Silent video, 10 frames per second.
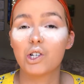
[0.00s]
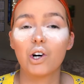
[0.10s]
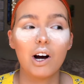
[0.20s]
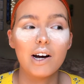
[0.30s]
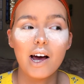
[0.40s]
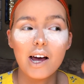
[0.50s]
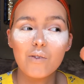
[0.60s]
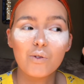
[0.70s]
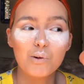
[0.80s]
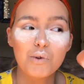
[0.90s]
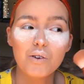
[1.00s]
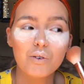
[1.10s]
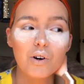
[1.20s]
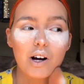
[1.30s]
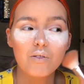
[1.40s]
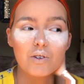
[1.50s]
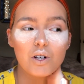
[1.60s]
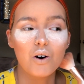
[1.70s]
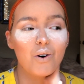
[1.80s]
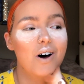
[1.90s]
try and aim for a beautiful end
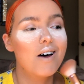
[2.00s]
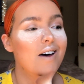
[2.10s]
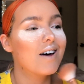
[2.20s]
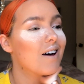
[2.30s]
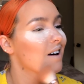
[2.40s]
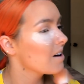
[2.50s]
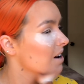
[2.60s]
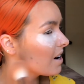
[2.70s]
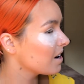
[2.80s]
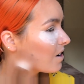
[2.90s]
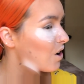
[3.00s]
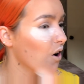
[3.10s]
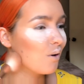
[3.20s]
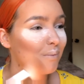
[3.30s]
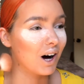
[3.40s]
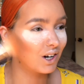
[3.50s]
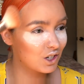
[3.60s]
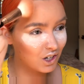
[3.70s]
result in not much